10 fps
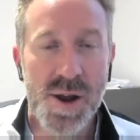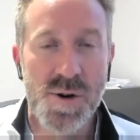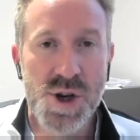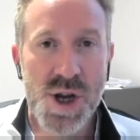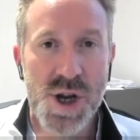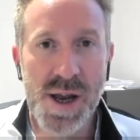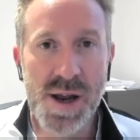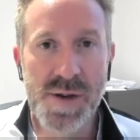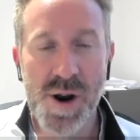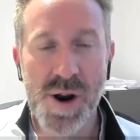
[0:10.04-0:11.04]
your
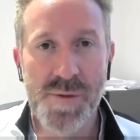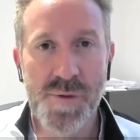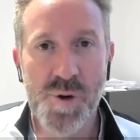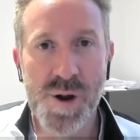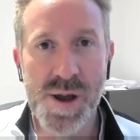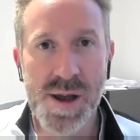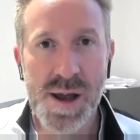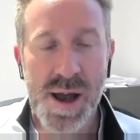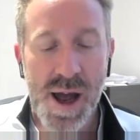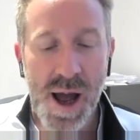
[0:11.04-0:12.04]
journey of
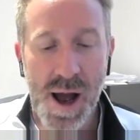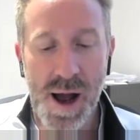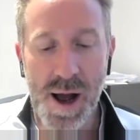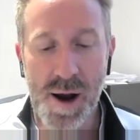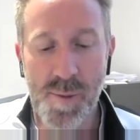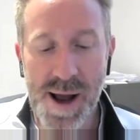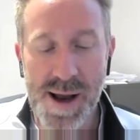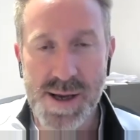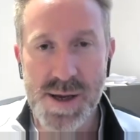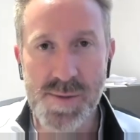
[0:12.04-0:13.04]
recovery, um,
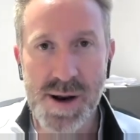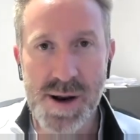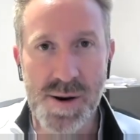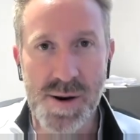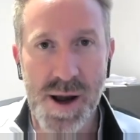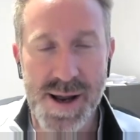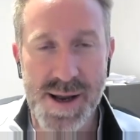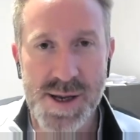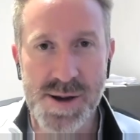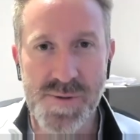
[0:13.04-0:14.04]
and some little
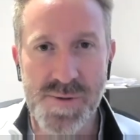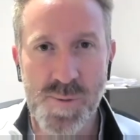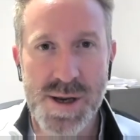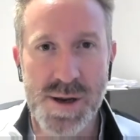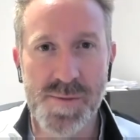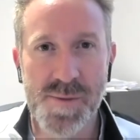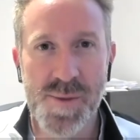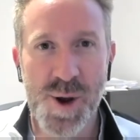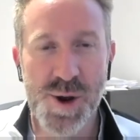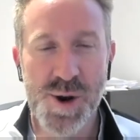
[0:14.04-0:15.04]
nuggets of wisdom
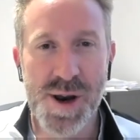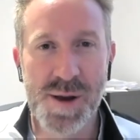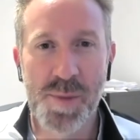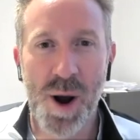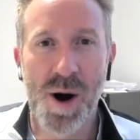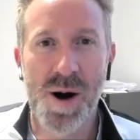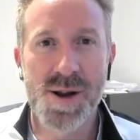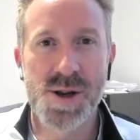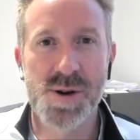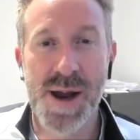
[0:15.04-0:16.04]
that you can
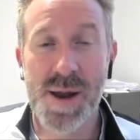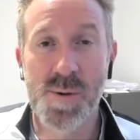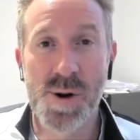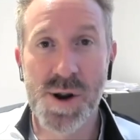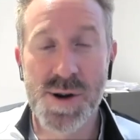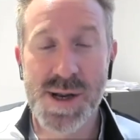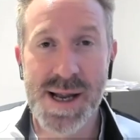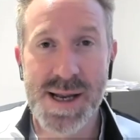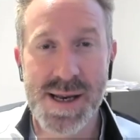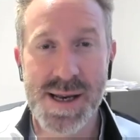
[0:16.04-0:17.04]
impart to anyone who's
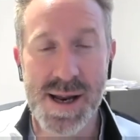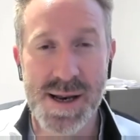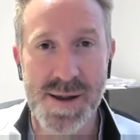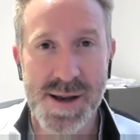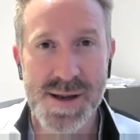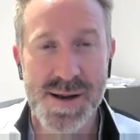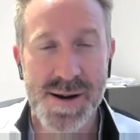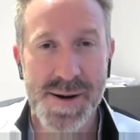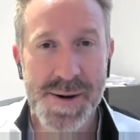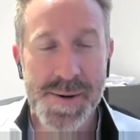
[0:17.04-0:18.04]
listening to this.
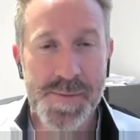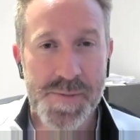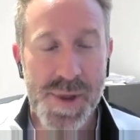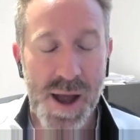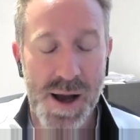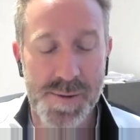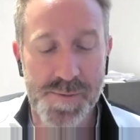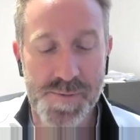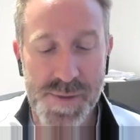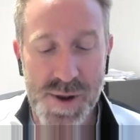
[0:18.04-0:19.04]

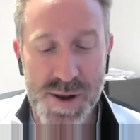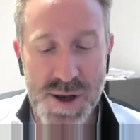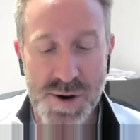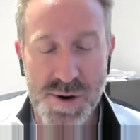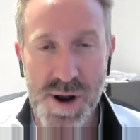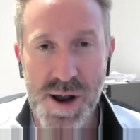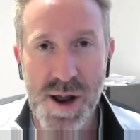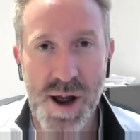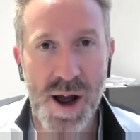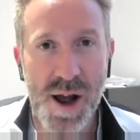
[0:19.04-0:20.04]
Um, so,
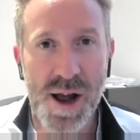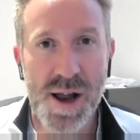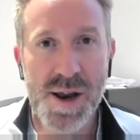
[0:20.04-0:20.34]
uh,